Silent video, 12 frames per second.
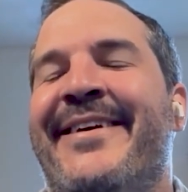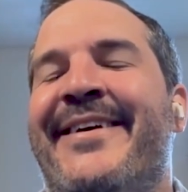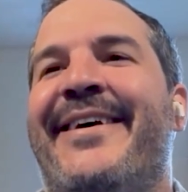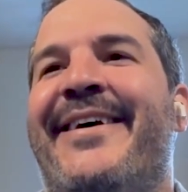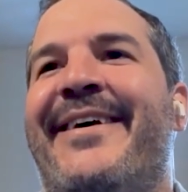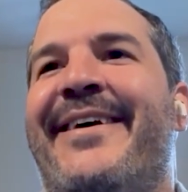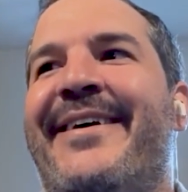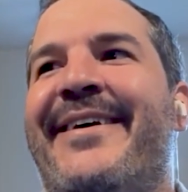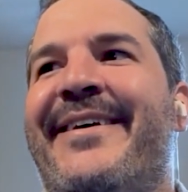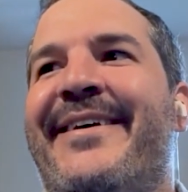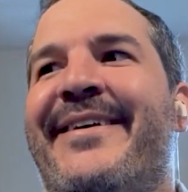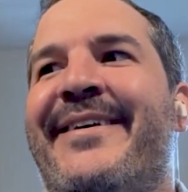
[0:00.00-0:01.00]

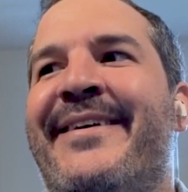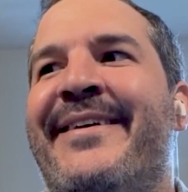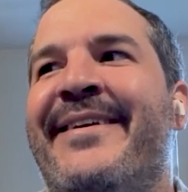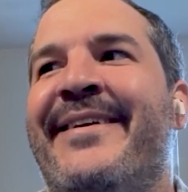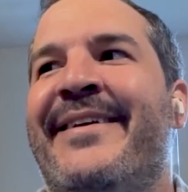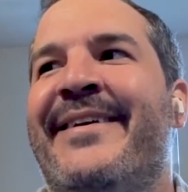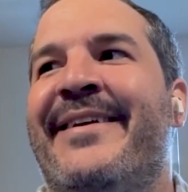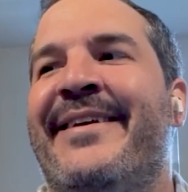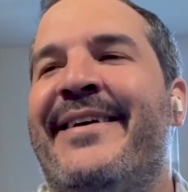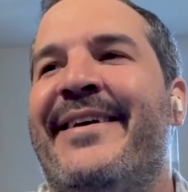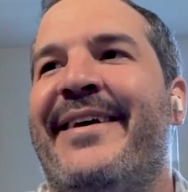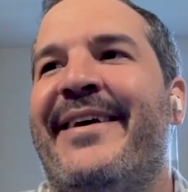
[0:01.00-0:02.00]
Uh,
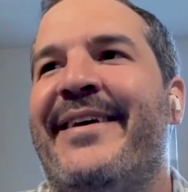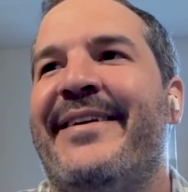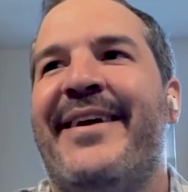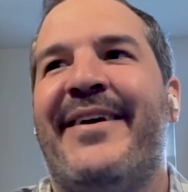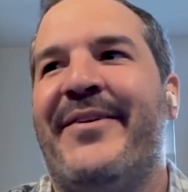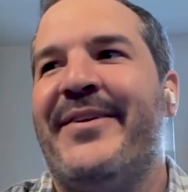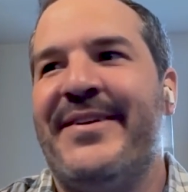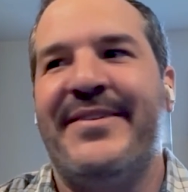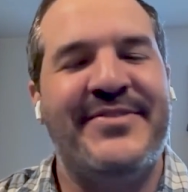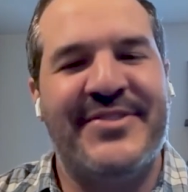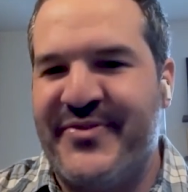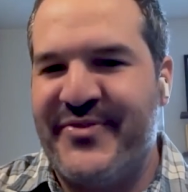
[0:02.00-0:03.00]
and yeah, went in
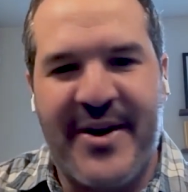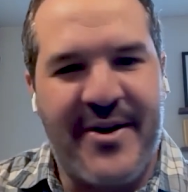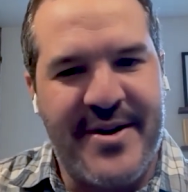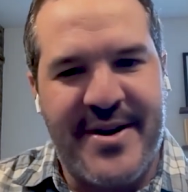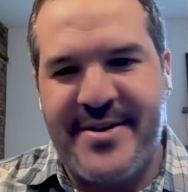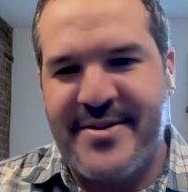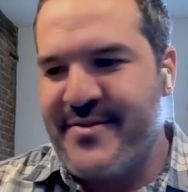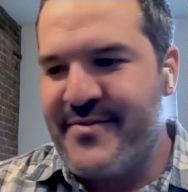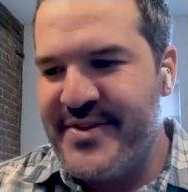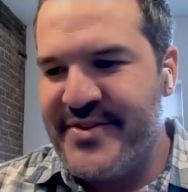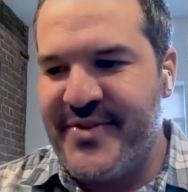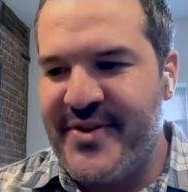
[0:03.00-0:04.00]
just very
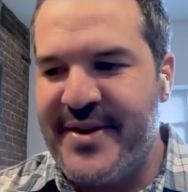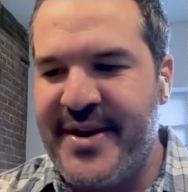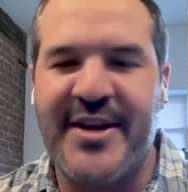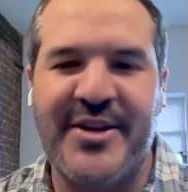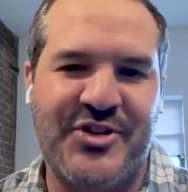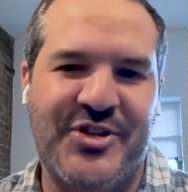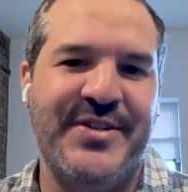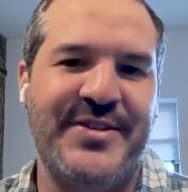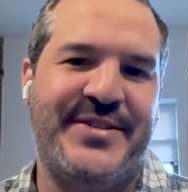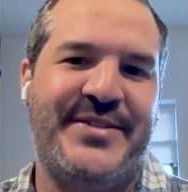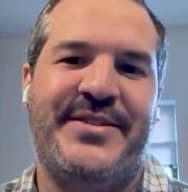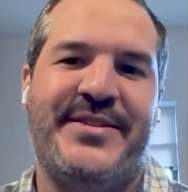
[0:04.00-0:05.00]
nervous, very
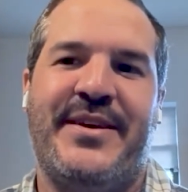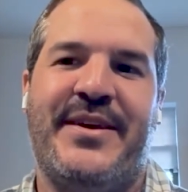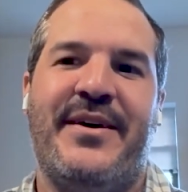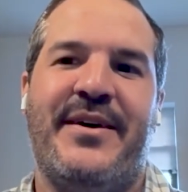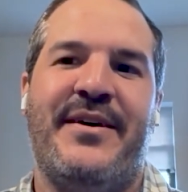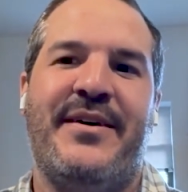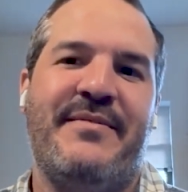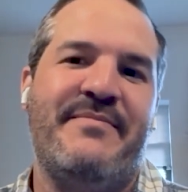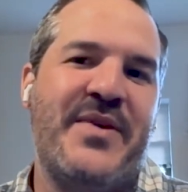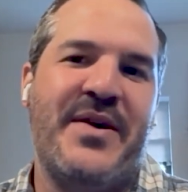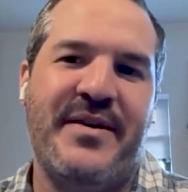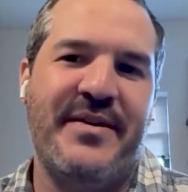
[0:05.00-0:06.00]
anxious,
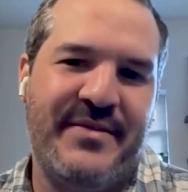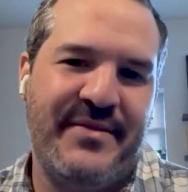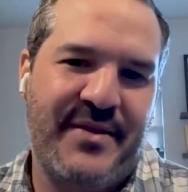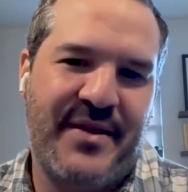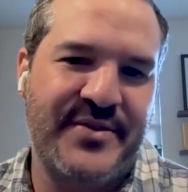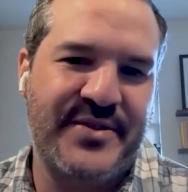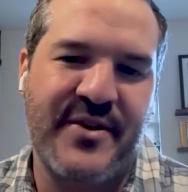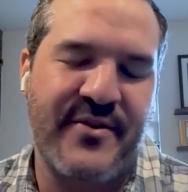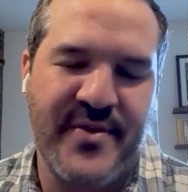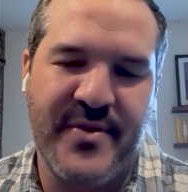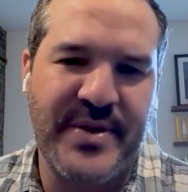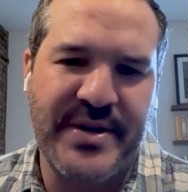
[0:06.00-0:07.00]
but I was there for
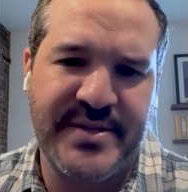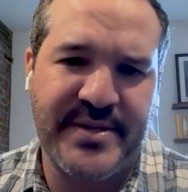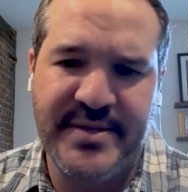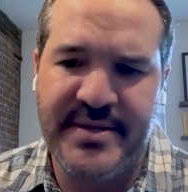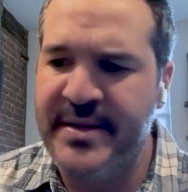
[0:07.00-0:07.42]
a reason